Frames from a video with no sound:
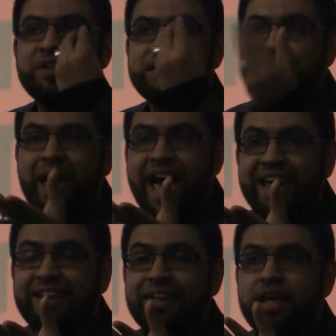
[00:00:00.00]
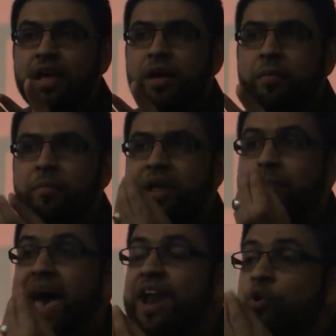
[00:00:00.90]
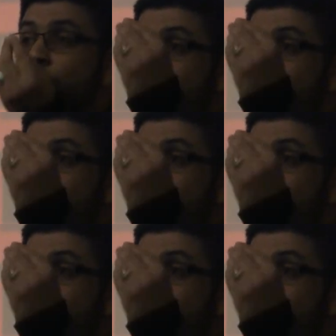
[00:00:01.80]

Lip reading: this man, but a man who